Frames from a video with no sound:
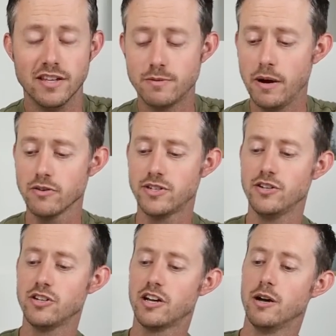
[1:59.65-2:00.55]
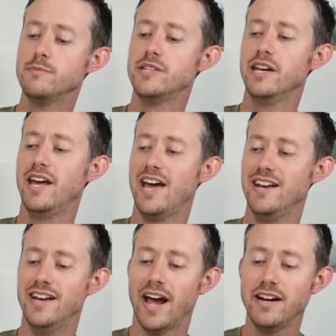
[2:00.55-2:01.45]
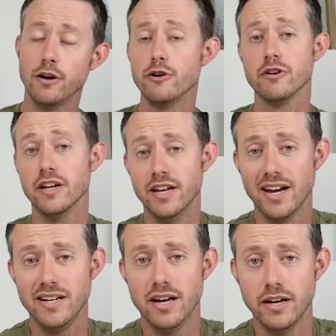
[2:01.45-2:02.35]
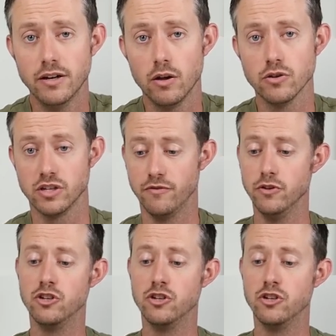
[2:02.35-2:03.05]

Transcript: this power station comes in at $999 if you